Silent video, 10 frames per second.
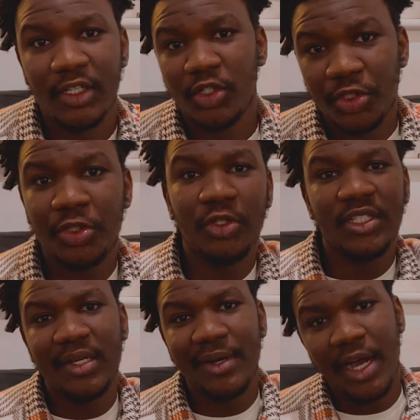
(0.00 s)
showing
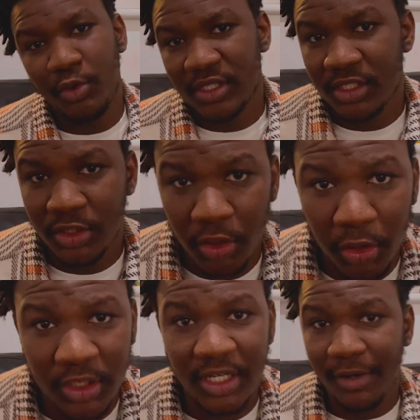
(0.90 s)
them how it is
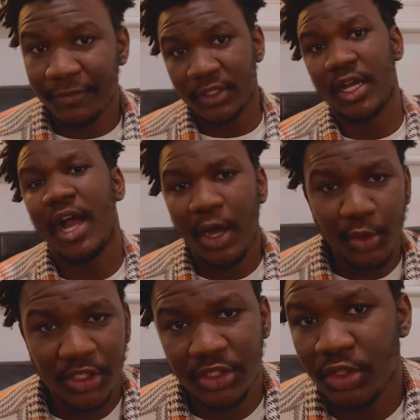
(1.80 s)
done in Africa, how
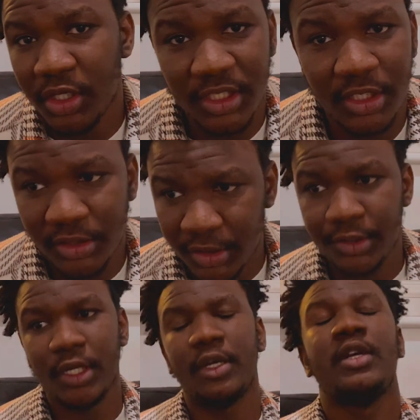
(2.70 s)
it is done in
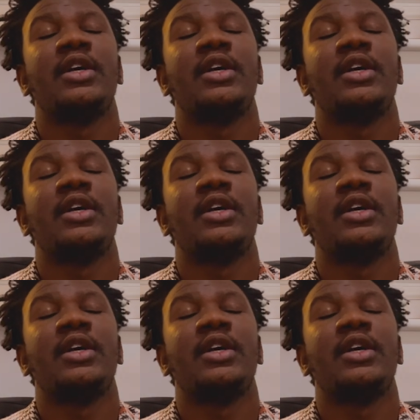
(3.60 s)
Nigeria.